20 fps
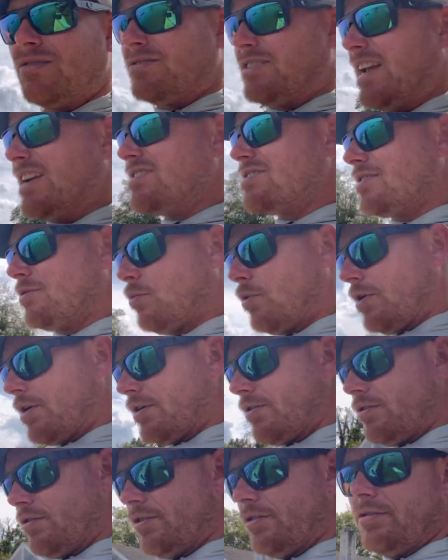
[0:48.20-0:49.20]
was actually
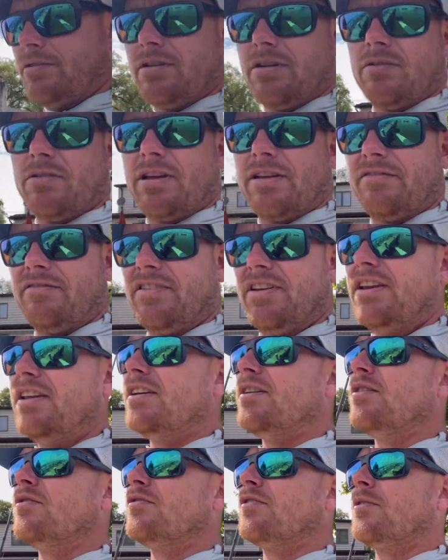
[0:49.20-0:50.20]
working on a
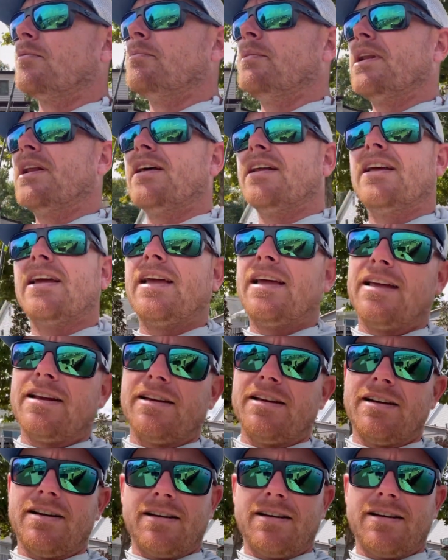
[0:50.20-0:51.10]
video for a minute, and